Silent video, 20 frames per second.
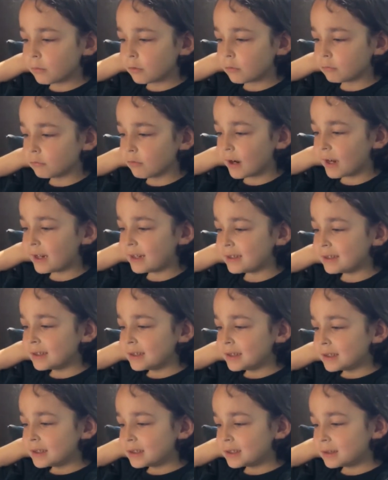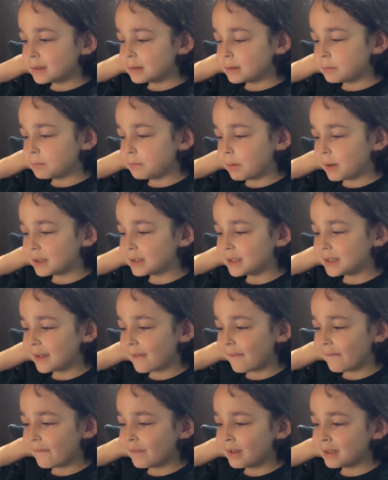great
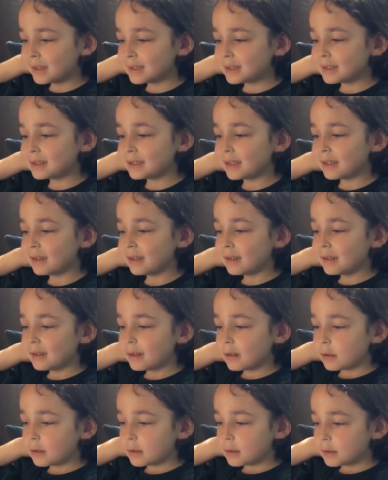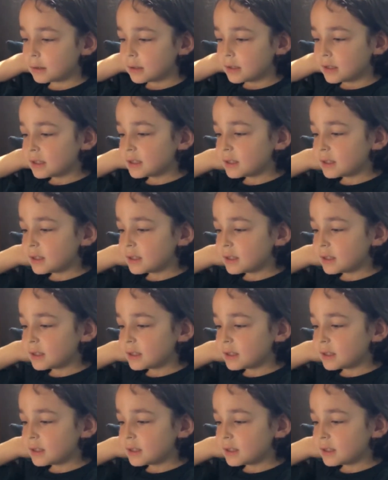specificity.